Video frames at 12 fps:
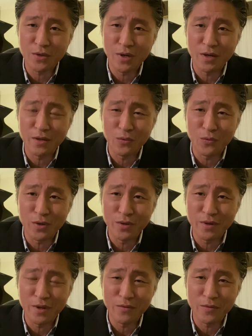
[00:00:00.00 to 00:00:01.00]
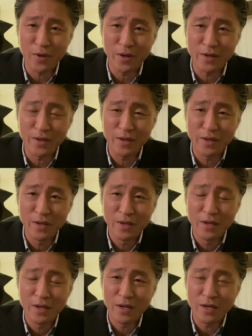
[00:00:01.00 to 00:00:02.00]
warn everybody,
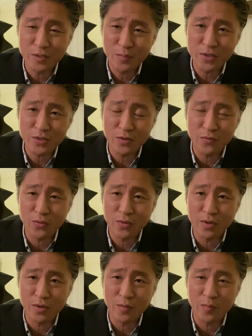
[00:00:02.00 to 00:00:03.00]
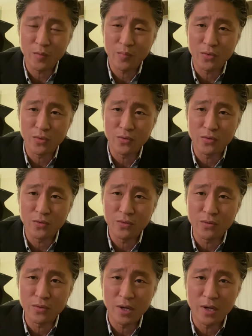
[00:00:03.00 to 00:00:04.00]
especially for the people
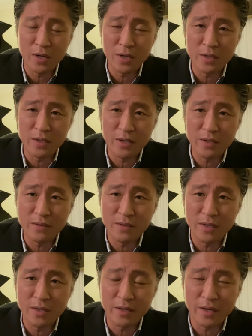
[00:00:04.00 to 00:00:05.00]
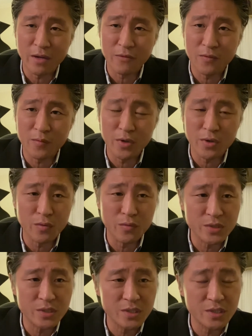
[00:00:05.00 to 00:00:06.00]
who are not familiar with the
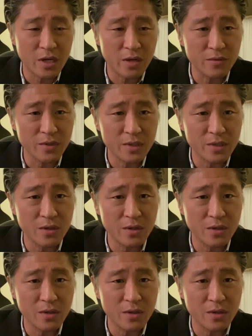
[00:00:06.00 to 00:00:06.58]
CCIV,